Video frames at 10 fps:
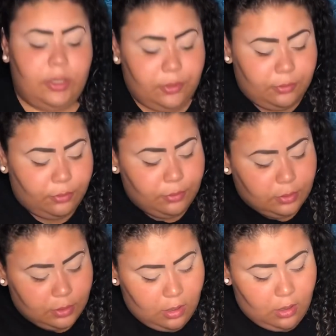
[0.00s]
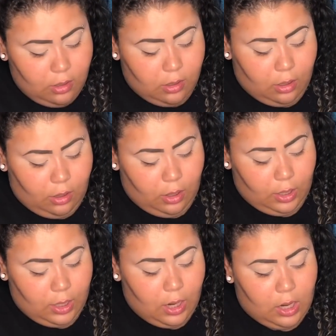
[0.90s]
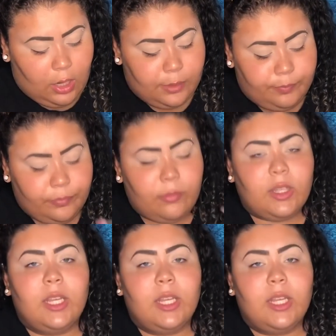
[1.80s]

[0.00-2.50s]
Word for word: to use are um,